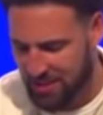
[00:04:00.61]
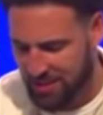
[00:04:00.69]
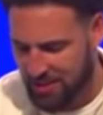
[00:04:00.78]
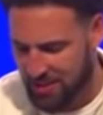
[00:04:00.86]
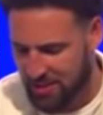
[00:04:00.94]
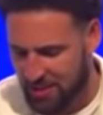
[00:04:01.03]

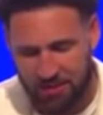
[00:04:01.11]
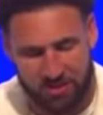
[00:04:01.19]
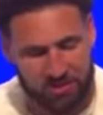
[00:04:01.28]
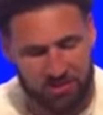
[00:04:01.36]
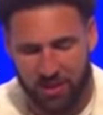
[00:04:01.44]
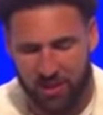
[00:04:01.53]
just a
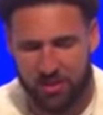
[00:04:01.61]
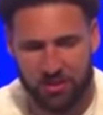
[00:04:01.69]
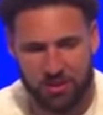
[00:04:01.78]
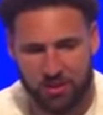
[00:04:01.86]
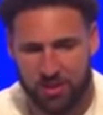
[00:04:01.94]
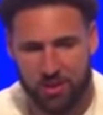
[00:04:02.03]
very
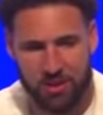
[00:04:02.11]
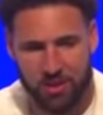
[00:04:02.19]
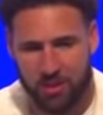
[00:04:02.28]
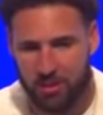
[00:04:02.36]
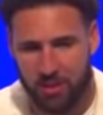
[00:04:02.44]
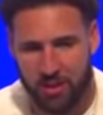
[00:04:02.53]
strong
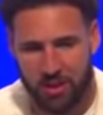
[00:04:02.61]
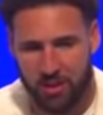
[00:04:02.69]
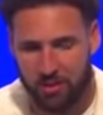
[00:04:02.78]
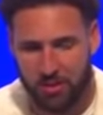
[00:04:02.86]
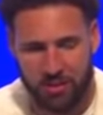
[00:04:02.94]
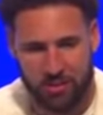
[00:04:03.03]
young
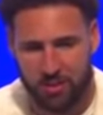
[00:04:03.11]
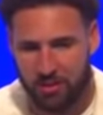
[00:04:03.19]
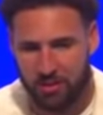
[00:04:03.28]
man with